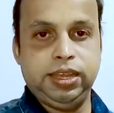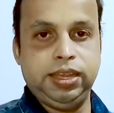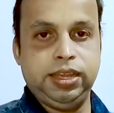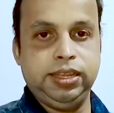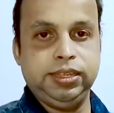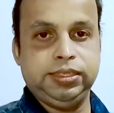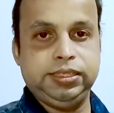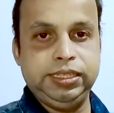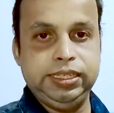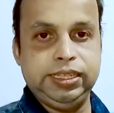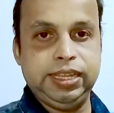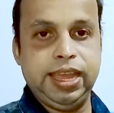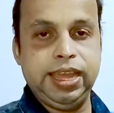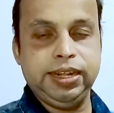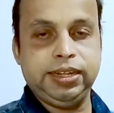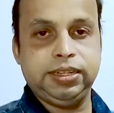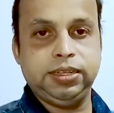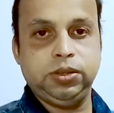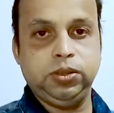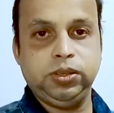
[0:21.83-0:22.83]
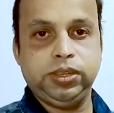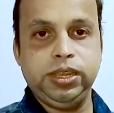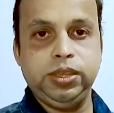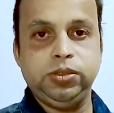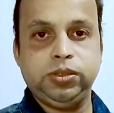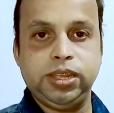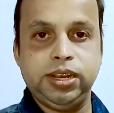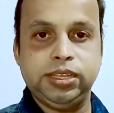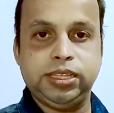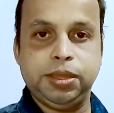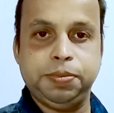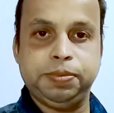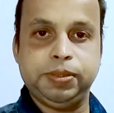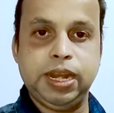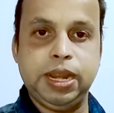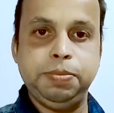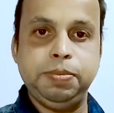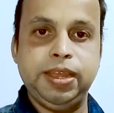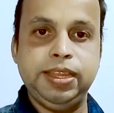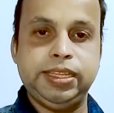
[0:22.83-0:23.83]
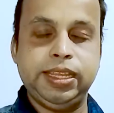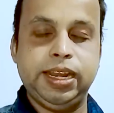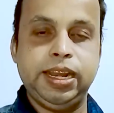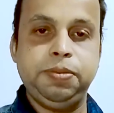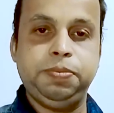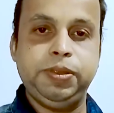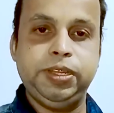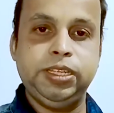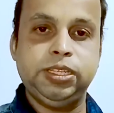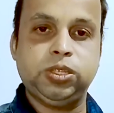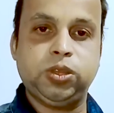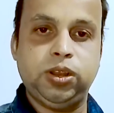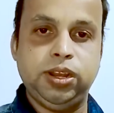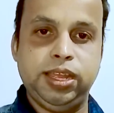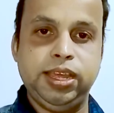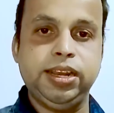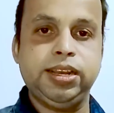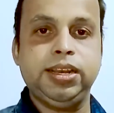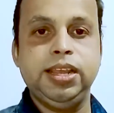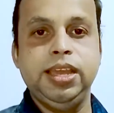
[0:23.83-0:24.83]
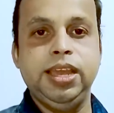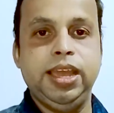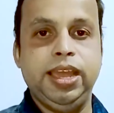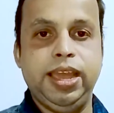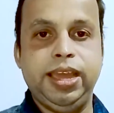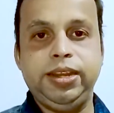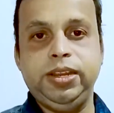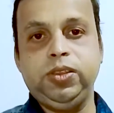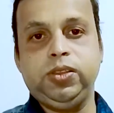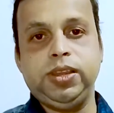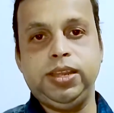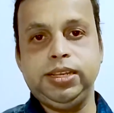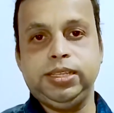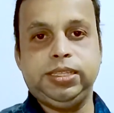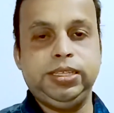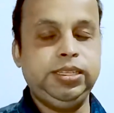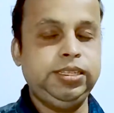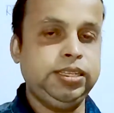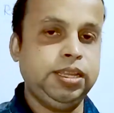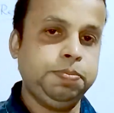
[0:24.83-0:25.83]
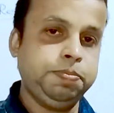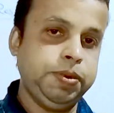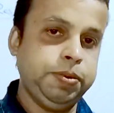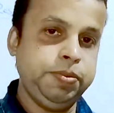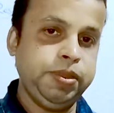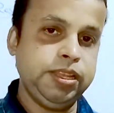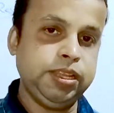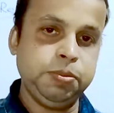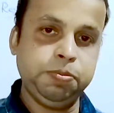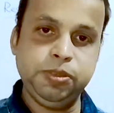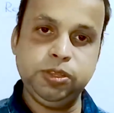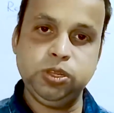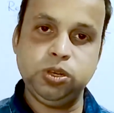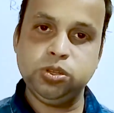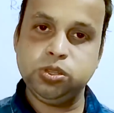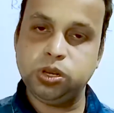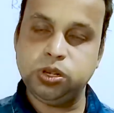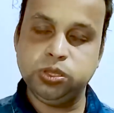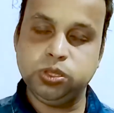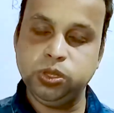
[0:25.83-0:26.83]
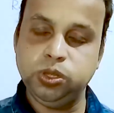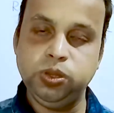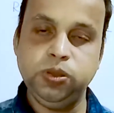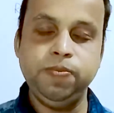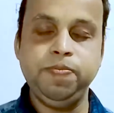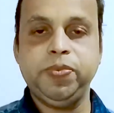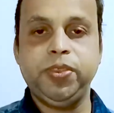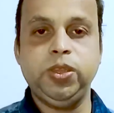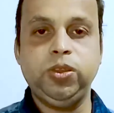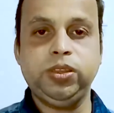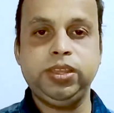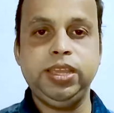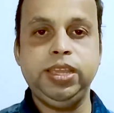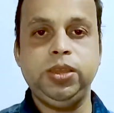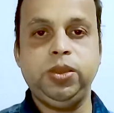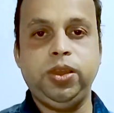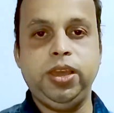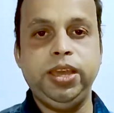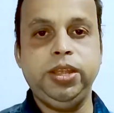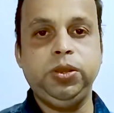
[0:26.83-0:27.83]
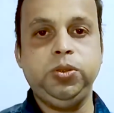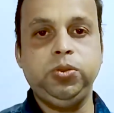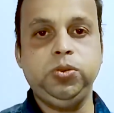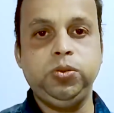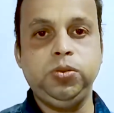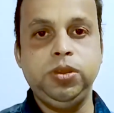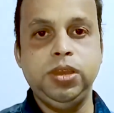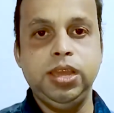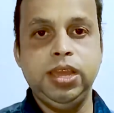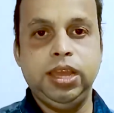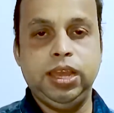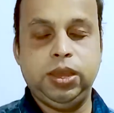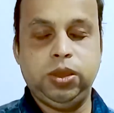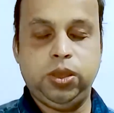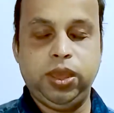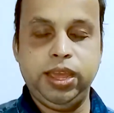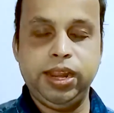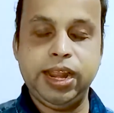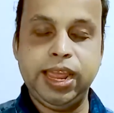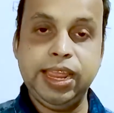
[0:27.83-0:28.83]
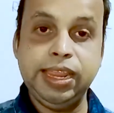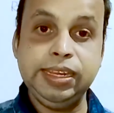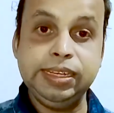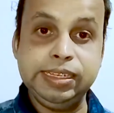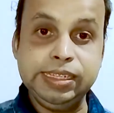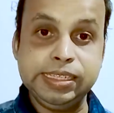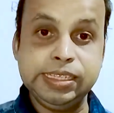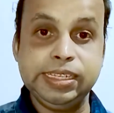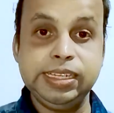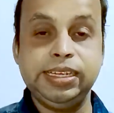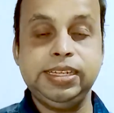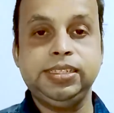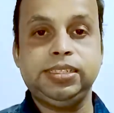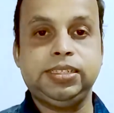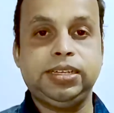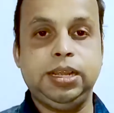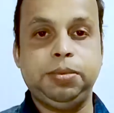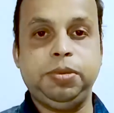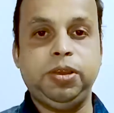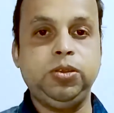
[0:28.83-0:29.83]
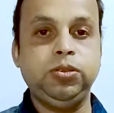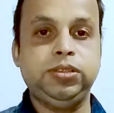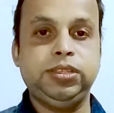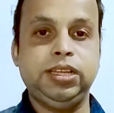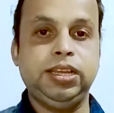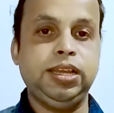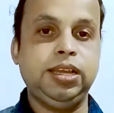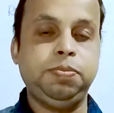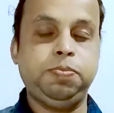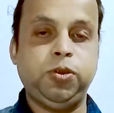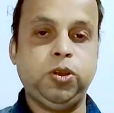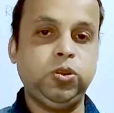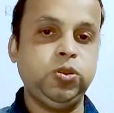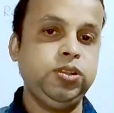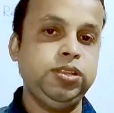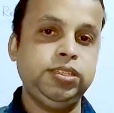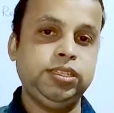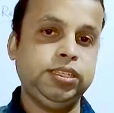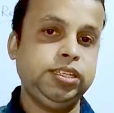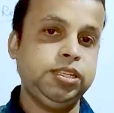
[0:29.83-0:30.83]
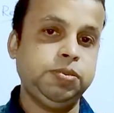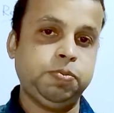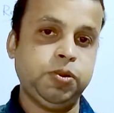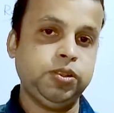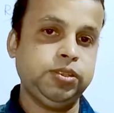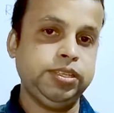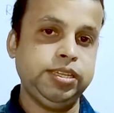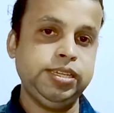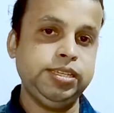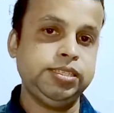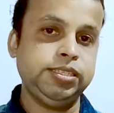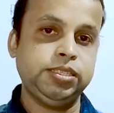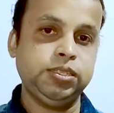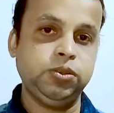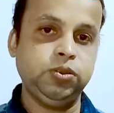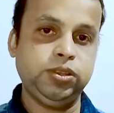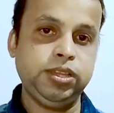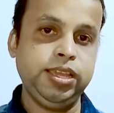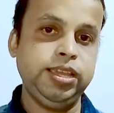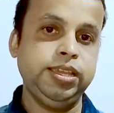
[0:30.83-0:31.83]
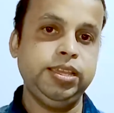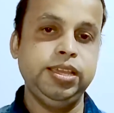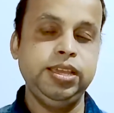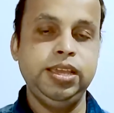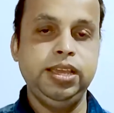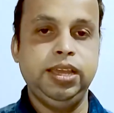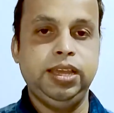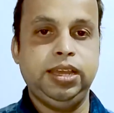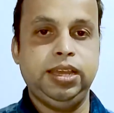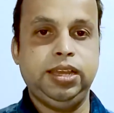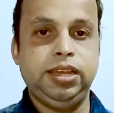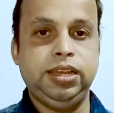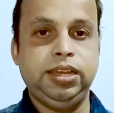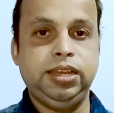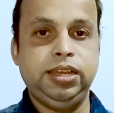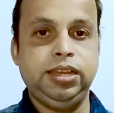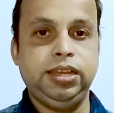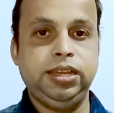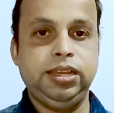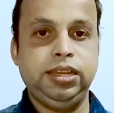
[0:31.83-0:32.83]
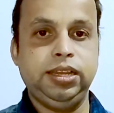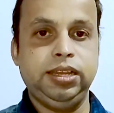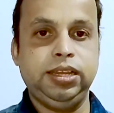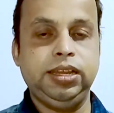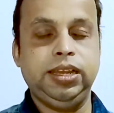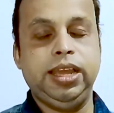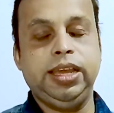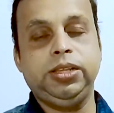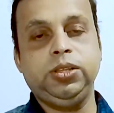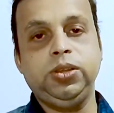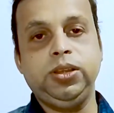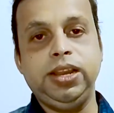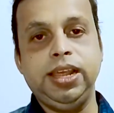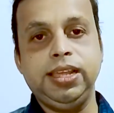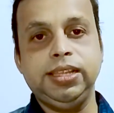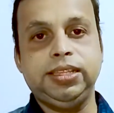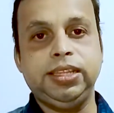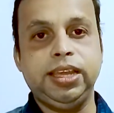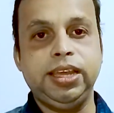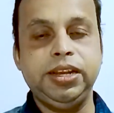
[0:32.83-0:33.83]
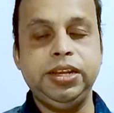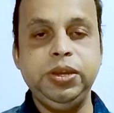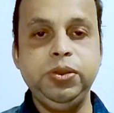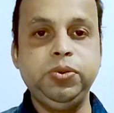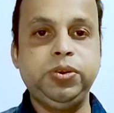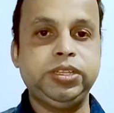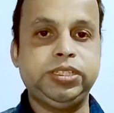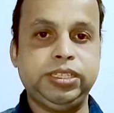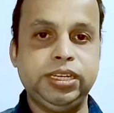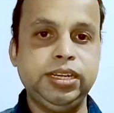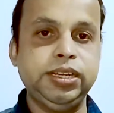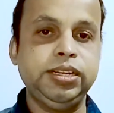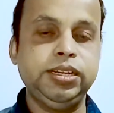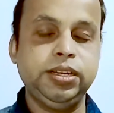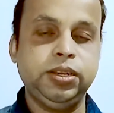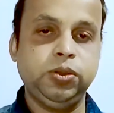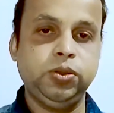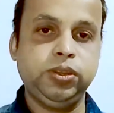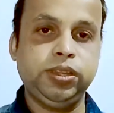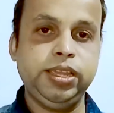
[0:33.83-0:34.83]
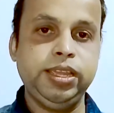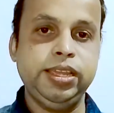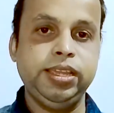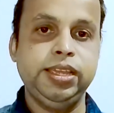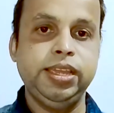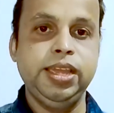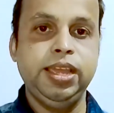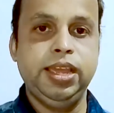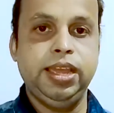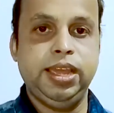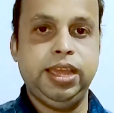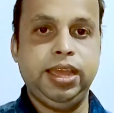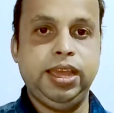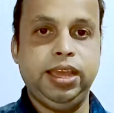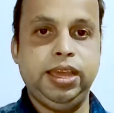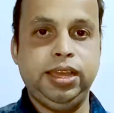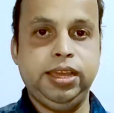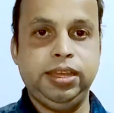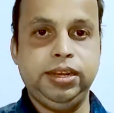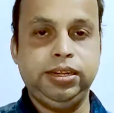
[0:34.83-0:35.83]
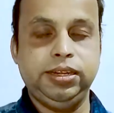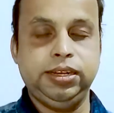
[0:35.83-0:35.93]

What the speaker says: see that. Okay, you can subscribe my channel Physics Scholar, and you can see the previous episodes also. Okay, where I discussed about the photosynthesis process. Okay, as well as the nutrition. Okay, and